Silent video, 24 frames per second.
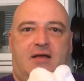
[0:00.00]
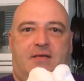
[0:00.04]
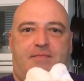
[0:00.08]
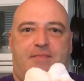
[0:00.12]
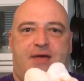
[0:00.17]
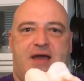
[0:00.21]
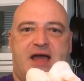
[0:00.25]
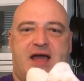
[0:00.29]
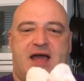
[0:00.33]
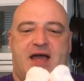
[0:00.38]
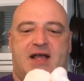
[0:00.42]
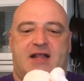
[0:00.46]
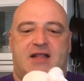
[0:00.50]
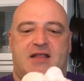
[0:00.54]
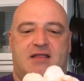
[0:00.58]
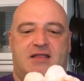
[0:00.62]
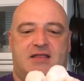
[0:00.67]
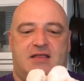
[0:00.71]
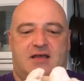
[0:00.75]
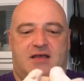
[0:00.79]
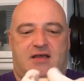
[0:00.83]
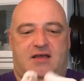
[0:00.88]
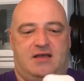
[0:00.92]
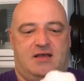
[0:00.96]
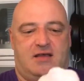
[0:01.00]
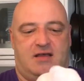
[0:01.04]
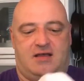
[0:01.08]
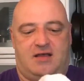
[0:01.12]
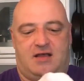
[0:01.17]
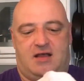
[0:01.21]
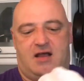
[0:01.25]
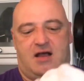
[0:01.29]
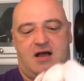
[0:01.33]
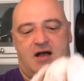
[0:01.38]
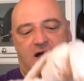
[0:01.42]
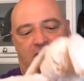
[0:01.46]
pads.
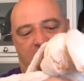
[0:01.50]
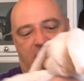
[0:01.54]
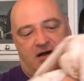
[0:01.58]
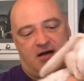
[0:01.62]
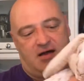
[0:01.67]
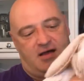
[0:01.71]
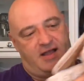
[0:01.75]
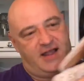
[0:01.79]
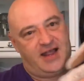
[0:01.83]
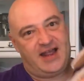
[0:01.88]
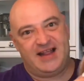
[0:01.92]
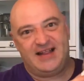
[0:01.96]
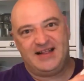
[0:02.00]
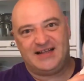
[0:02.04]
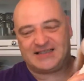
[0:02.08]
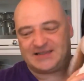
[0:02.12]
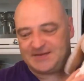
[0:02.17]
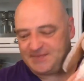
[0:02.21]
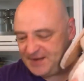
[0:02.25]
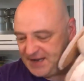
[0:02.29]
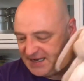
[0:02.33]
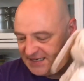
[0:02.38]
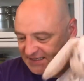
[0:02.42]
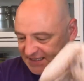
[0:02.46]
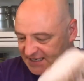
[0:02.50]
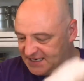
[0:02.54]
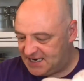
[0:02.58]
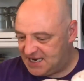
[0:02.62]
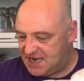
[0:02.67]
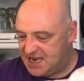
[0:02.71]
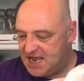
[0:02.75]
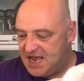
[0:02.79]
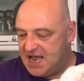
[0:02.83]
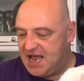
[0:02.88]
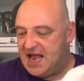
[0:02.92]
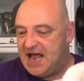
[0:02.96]
Ah, isn't this amazing?
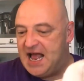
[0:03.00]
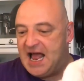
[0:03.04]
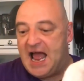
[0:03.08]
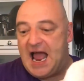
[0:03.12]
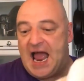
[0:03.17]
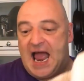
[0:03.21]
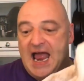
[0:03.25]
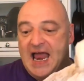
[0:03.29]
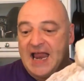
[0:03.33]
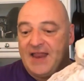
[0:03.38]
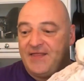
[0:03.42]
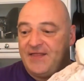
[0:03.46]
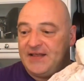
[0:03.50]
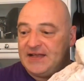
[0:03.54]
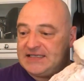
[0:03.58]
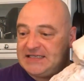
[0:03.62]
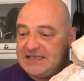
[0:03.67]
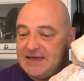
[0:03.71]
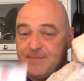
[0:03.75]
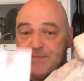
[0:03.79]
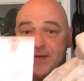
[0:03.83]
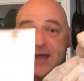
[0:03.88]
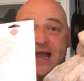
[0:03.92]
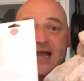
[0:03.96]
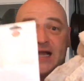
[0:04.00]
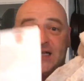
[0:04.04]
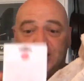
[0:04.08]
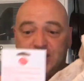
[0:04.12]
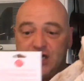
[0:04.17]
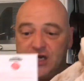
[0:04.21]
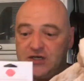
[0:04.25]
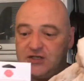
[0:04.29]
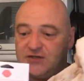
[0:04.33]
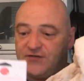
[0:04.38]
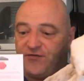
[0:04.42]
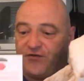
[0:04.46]
And the scent pack I
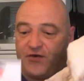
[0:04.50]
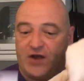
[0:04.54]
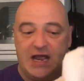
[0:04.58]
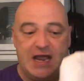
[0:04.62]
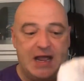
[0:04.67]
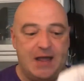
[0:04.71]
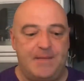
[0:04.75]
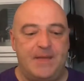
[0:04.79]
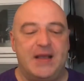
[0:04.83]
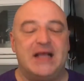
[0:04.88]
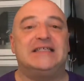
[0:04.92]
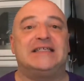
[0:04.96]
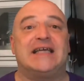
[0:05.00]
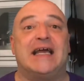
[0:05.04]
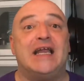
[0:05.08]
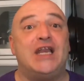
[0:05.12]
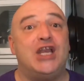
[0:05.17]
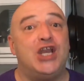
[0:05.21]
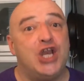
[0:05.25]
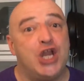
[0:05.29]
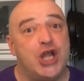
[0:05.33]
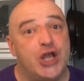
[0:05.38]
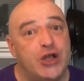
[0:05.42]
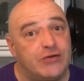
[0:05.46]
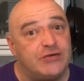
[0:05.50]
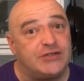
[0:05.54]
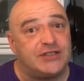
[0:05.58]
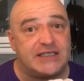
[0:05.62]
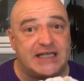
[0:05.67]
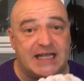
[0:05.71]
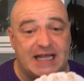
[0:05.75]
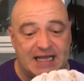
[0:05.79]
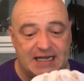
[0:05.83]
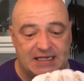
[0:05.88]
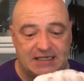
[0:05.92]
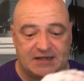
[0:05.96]
chose for him is a new
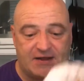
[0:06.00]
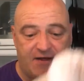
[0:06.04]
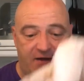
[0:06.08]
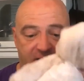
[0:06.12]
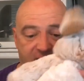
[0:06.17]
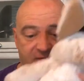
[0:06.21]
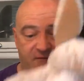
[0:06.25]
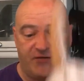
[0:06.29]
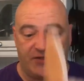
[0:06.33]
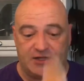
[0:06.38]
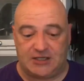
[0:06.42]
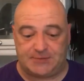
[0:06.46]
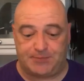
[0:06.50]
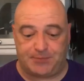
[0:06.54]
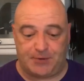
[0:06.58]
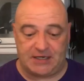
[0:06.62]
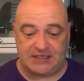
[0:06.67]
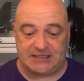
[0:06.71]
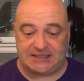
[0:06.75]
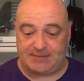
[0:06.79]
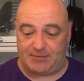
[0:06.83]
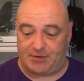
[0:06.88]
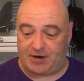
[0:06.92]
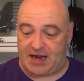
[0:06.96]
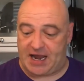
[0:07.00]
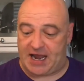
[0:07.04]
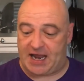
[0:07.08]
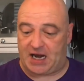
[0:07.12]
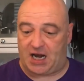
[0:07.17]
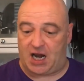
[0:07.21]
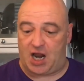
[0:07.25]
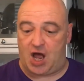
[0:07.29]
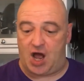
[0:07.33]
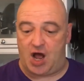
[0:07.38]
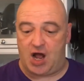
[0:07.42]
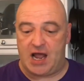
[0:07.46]
scent for the Spring Summer
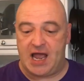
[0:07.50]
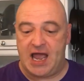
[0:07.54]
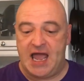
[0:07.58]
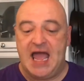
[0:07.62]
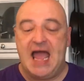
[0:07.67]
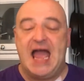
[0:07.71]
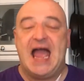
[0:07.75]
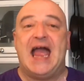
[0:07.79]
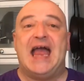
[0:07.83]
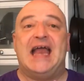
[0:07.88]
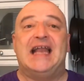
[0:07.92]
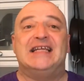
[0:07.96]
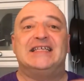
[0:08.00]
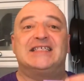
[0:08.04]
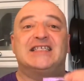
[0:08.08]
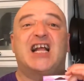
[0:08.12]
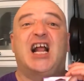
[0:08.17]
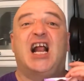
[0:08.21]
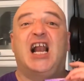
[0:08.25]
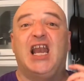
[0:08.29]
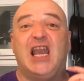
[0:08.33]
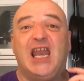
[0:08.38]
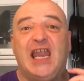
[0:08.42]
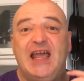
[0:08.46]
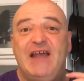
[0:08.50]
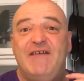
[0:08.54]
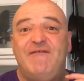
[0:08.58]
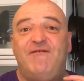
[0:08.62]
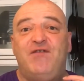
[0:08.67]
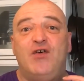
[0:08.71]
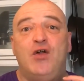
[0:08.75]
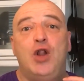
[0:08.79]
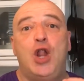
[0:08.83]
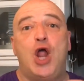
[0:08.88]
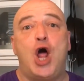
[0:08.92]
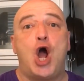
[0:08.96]
catalog. It is
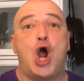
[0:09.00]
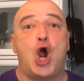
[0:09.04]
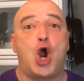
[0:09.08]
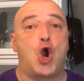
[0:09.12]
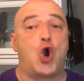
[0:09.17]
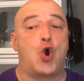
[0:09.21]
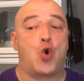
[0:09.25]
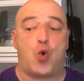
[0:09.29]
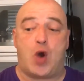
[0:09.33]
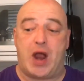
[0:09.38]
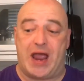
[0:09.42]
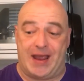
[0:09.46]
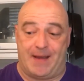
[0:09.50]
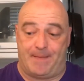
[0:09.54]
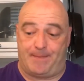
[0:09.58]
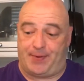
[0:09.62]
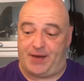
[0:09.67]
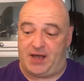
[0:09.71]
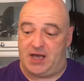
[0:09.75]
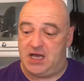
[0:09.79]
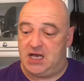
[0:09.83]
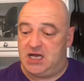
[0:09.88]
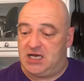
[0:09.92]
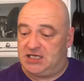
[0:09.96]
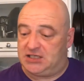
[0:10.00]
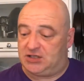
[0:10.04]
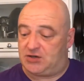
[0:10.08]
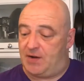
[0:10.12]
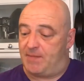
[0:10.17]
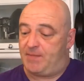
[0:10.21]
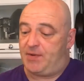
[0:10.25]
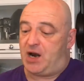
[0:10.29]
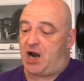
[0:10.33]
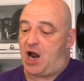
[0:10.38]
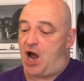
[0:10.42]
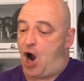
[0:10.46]
Gleeful Grape. So
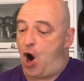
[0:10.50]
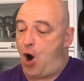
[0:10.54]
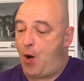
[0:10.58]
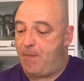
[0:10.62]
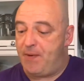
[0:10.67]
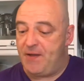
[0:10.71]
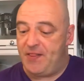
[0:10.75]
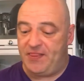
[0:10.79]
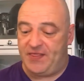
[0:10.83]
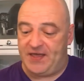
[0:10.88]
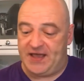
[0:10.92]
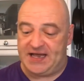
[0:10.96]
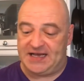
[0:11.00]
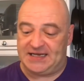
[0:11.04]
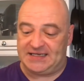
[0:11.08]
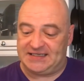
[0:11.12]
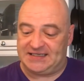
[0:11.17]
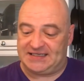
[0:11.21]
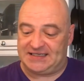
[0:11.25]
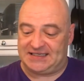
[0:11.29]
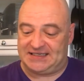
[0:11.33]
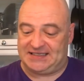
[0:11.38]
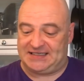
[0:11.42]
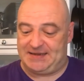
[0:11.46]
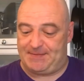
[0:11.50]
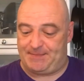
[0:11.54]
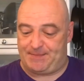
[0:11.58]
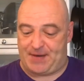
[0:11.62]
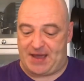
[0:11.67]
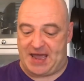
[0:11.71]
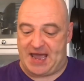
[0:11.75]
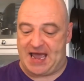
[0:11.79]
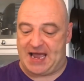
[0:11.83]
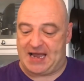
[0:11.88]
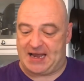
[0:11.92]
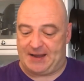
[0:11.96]
I'm gonna open this scent
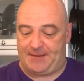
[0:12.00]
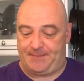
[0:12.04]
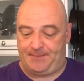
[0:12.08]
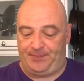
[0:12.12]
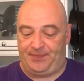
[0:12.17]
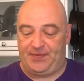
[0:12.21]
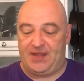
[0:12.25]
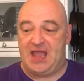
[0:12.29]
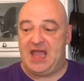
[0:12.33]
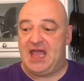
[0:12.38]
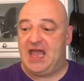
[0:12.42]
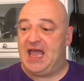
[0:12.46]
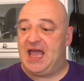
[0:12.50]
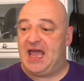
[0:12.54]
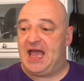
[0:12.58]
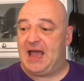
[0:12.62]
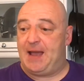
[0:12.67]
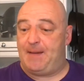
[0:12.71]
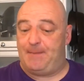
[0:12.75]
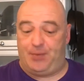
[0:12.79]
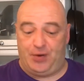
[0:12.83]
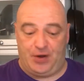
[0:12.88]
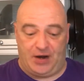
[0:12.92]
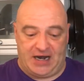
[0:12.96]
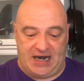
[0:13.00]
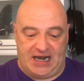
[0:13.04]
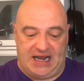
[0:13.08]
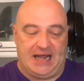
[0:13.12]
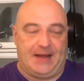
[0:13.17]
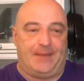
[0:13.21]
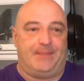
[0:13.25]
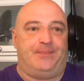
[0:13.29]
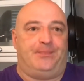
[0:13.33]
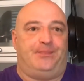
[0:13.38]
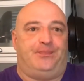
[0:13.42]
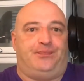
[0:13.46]
pack and put it
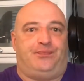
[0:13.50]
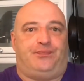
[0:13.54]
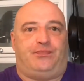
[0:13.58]
in.